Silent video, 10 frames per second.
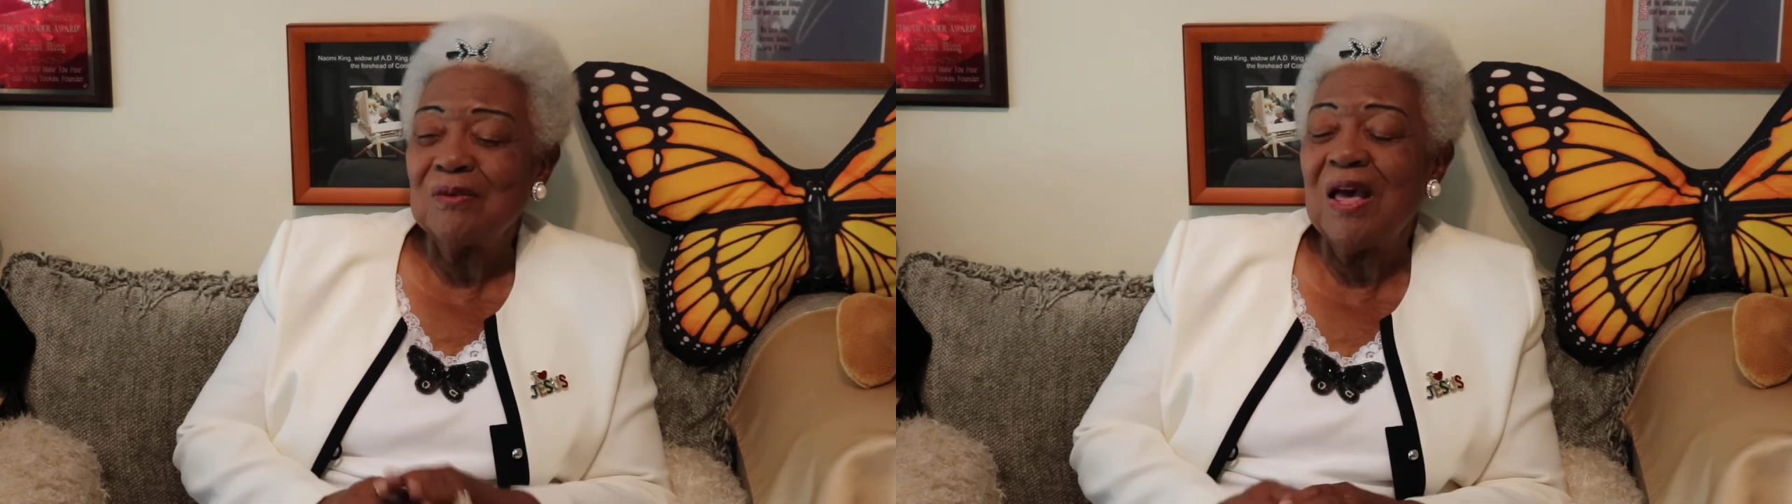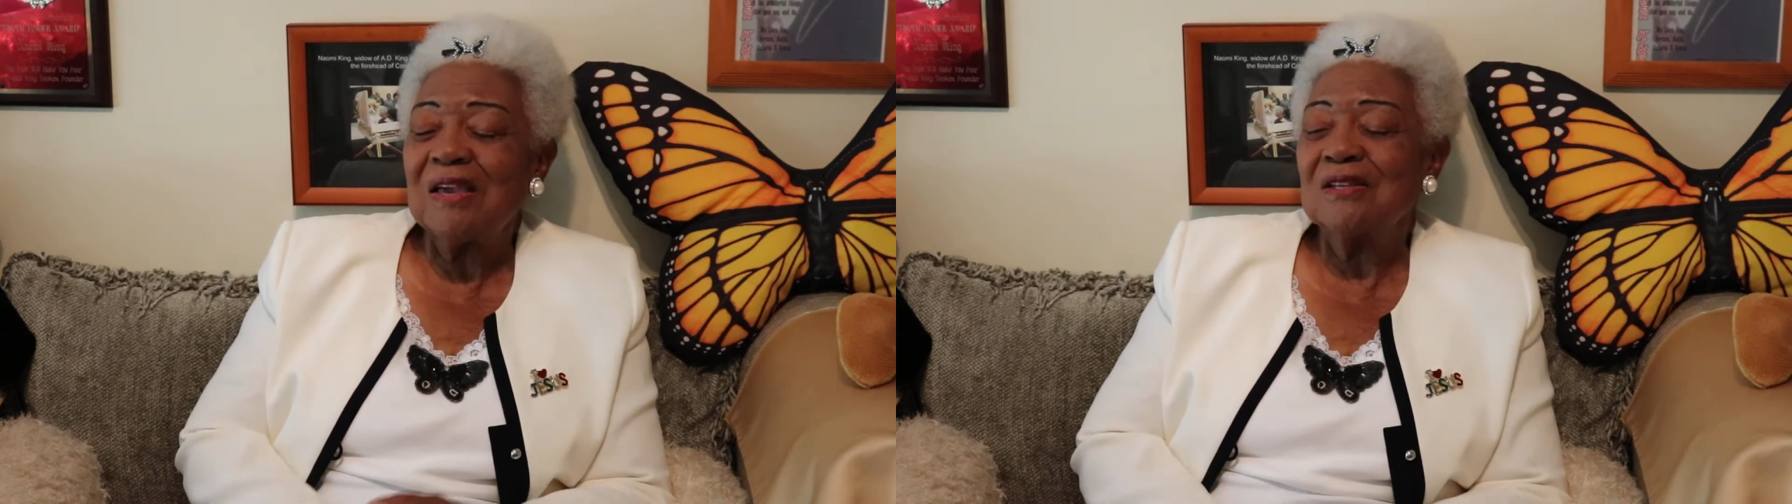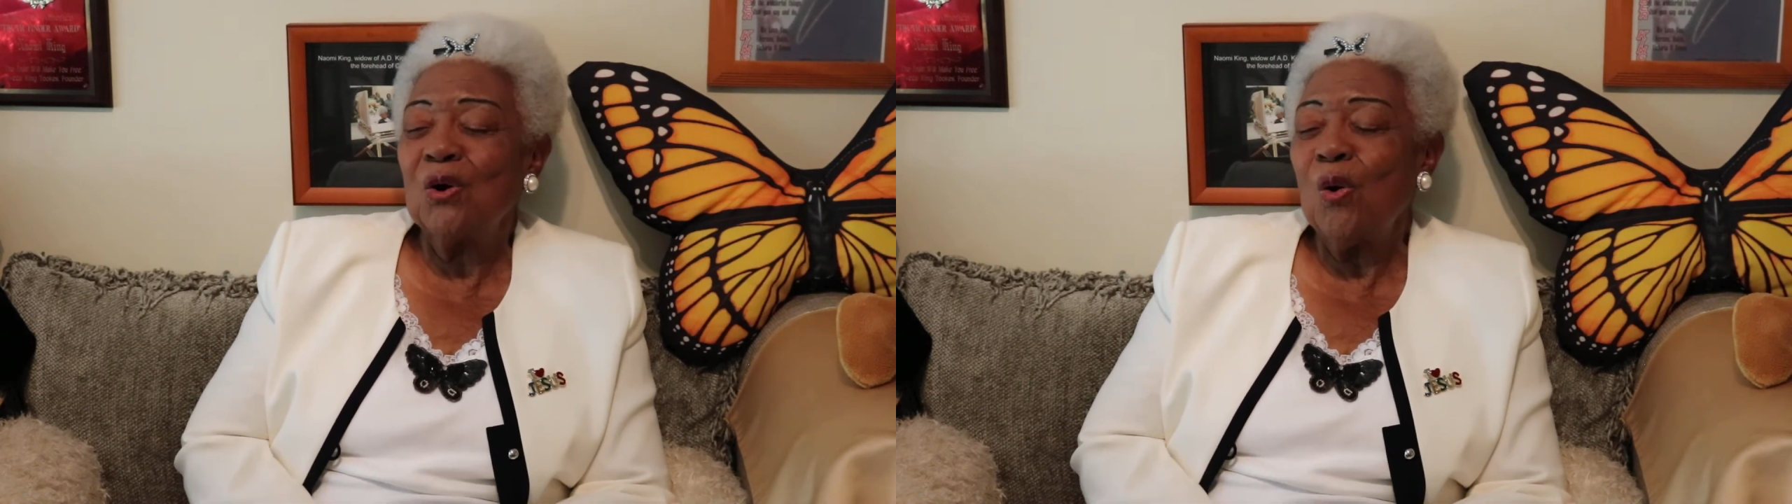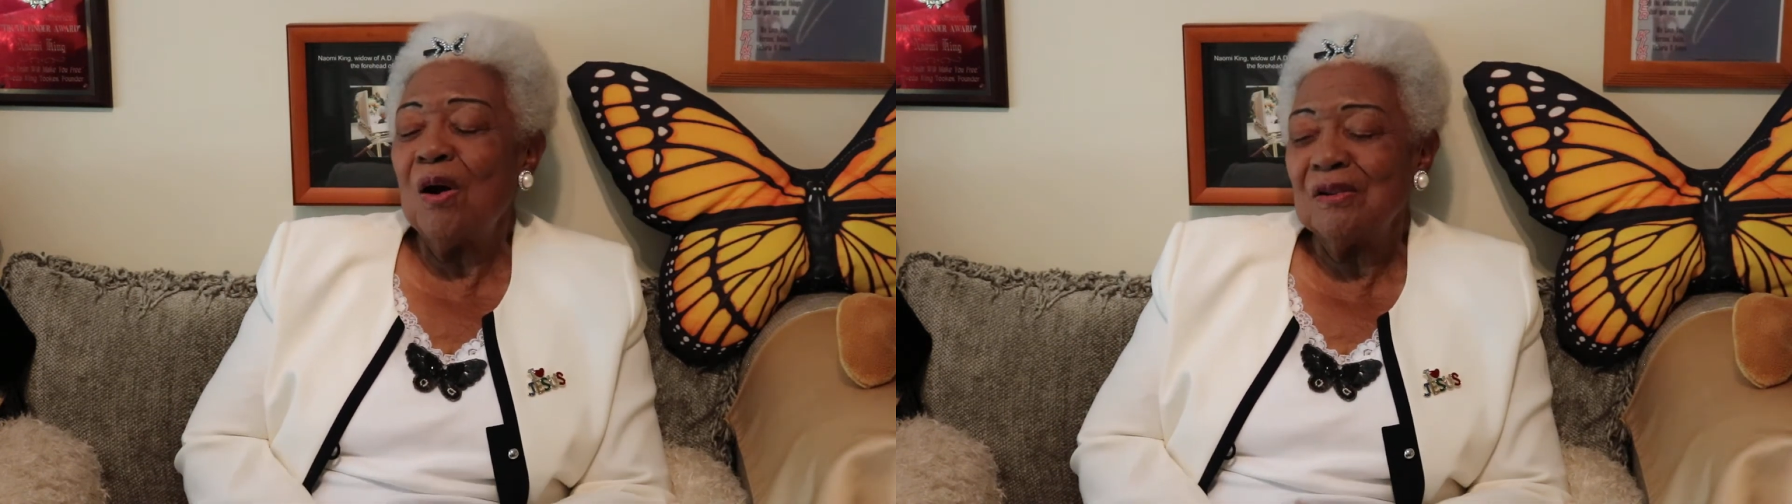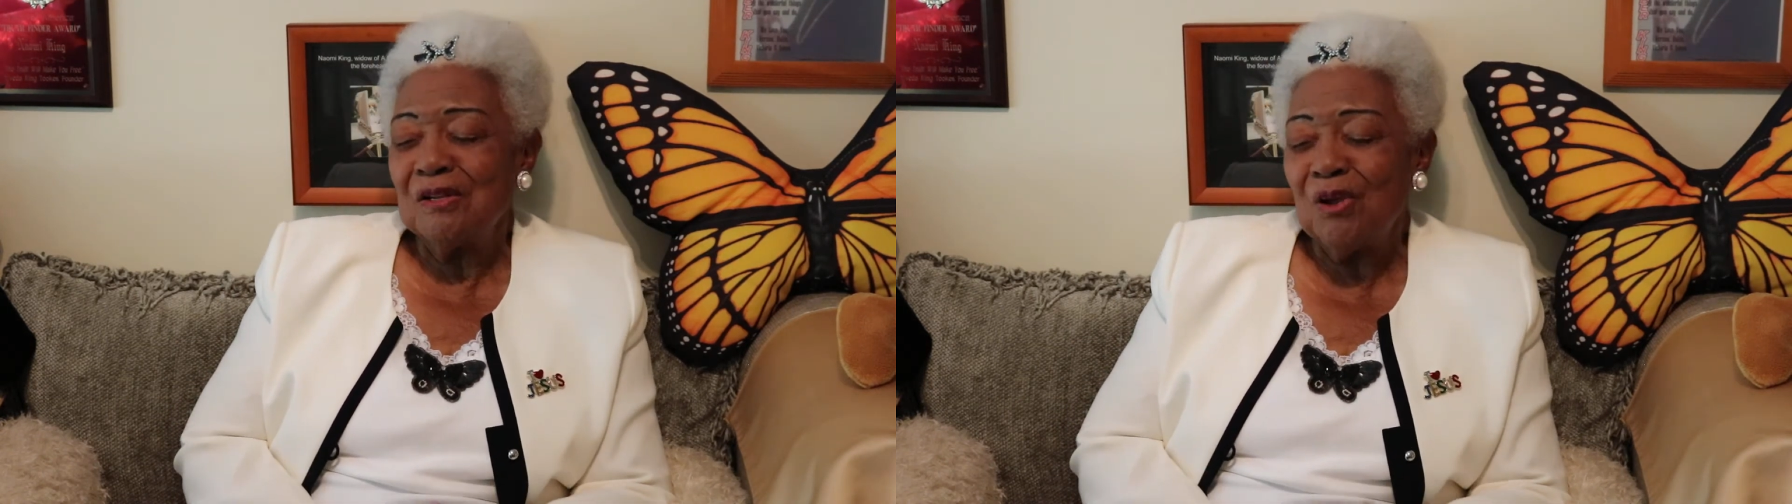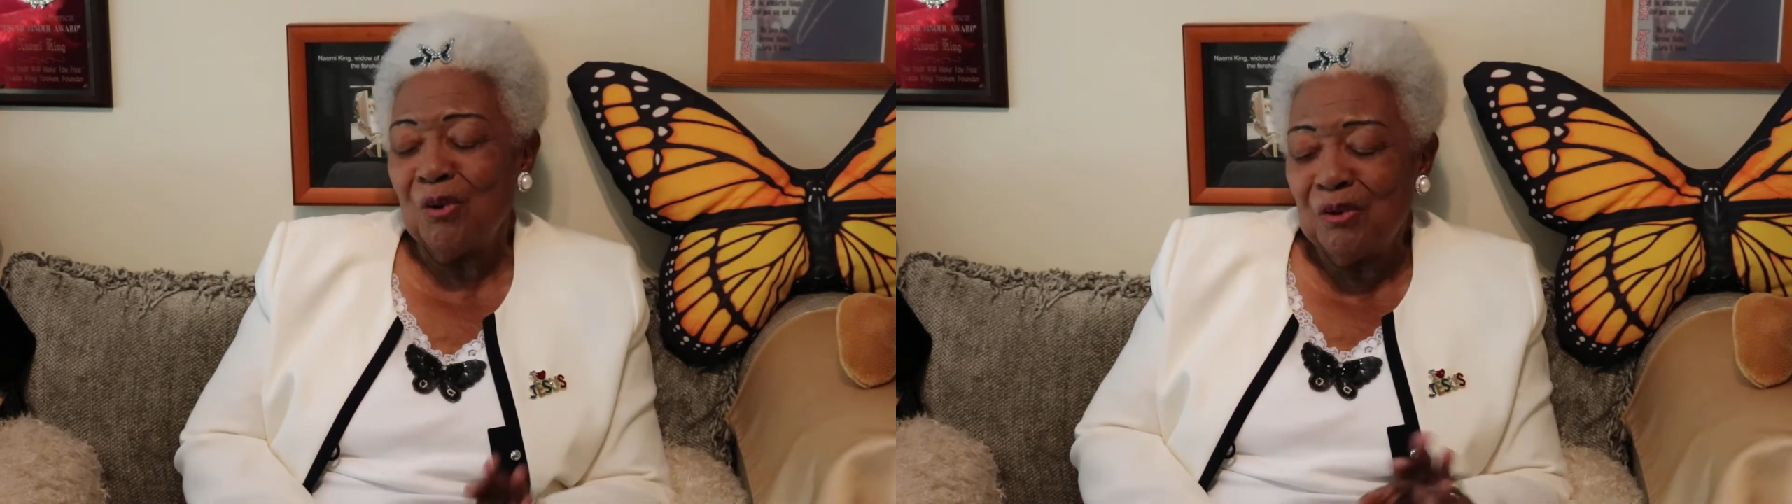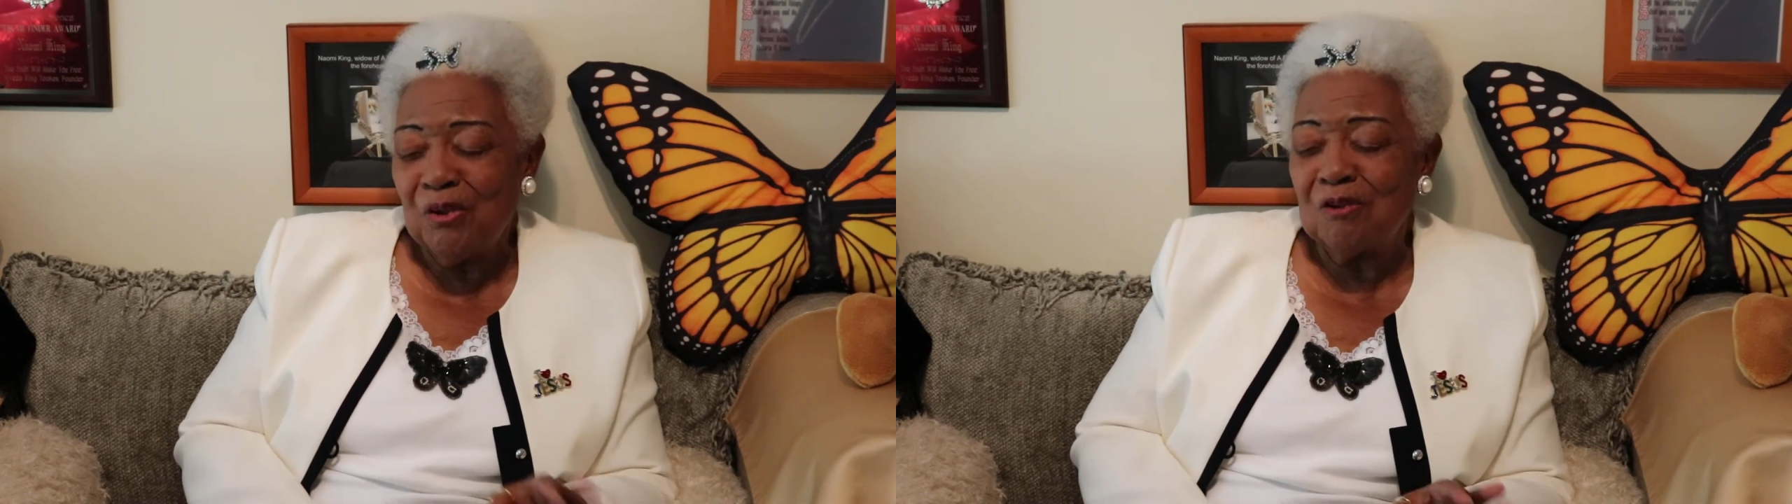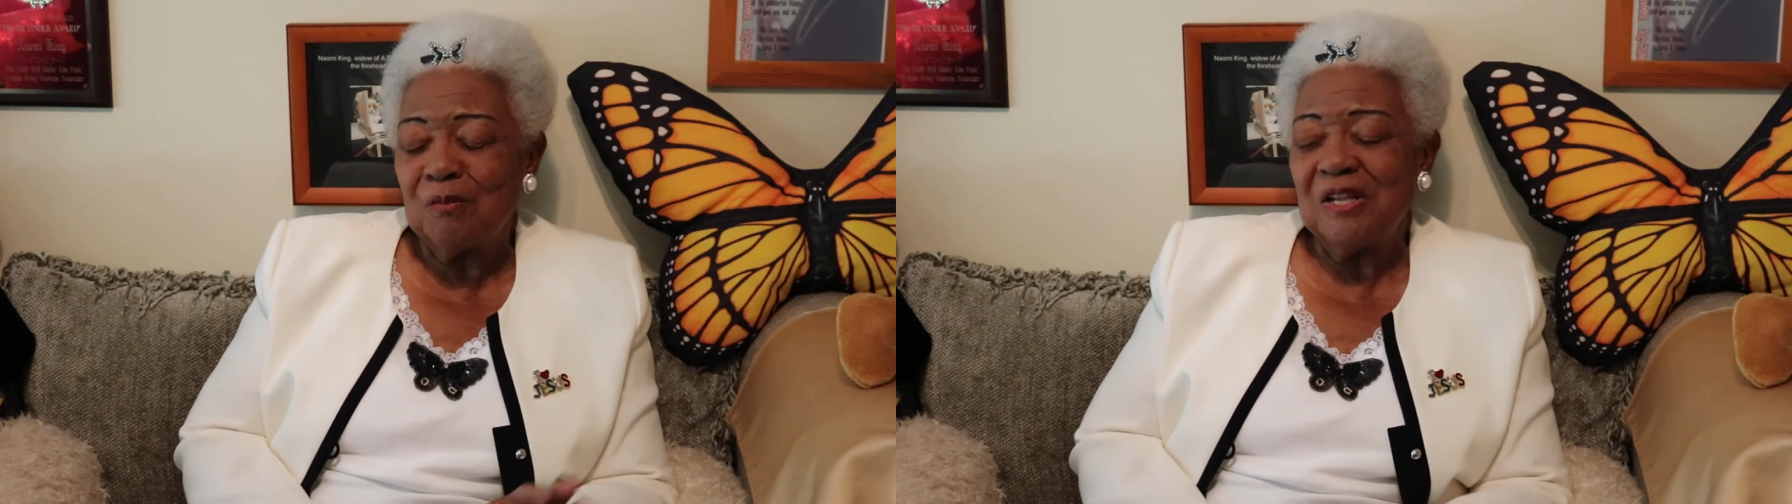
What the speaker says: I could go on and on and on,